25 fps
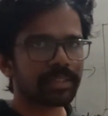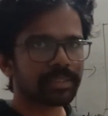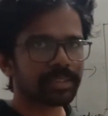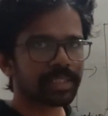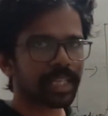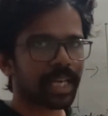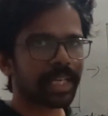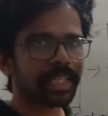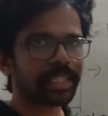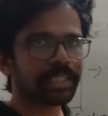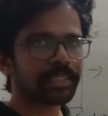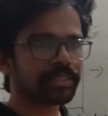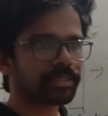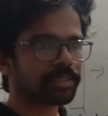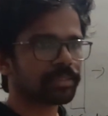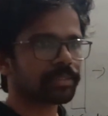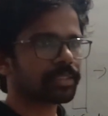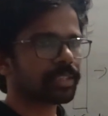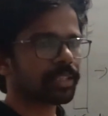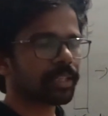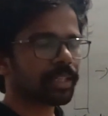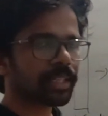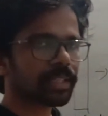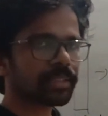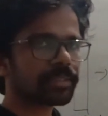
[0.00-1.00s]
science
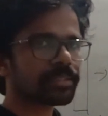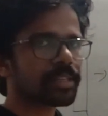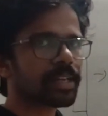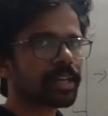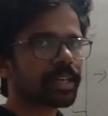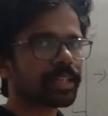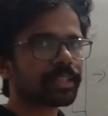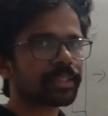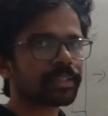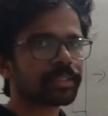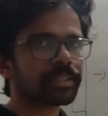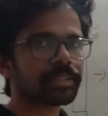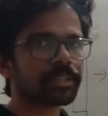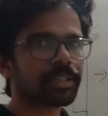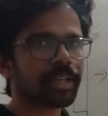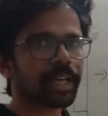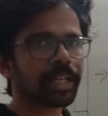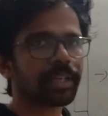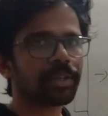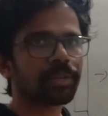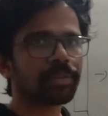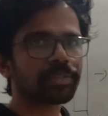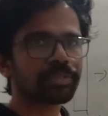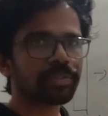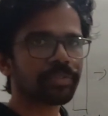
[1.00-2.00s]
journals data,
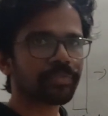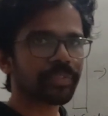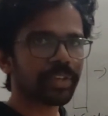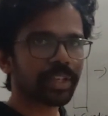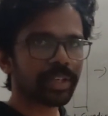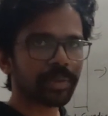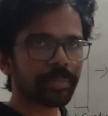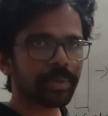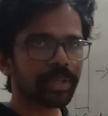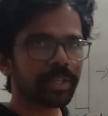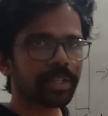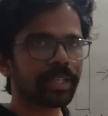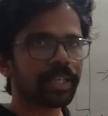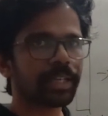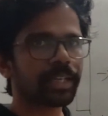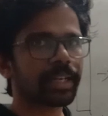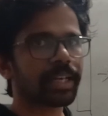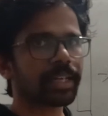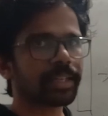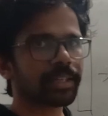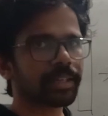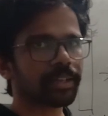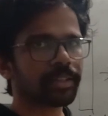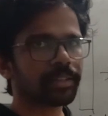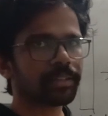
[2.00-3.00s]
and also Wikipedia
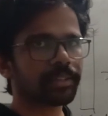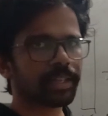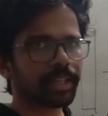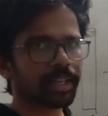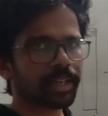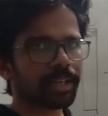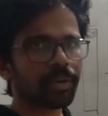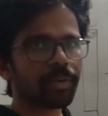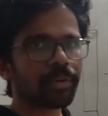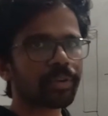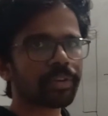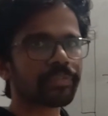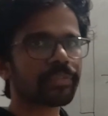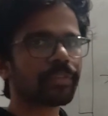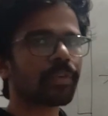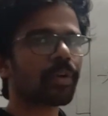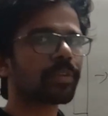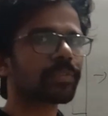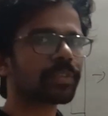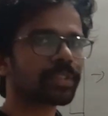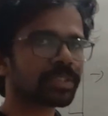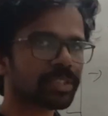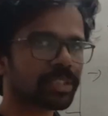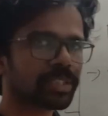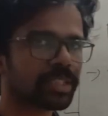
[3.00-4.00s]
data, a lot of
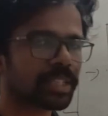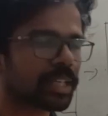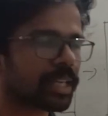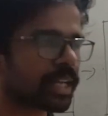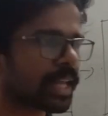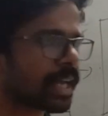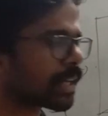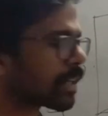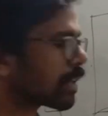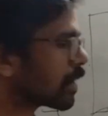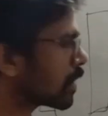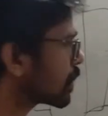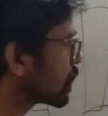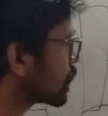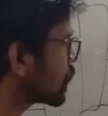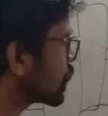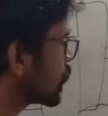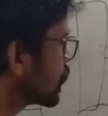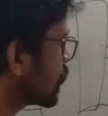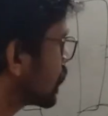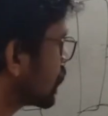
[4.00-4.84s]
conversational data.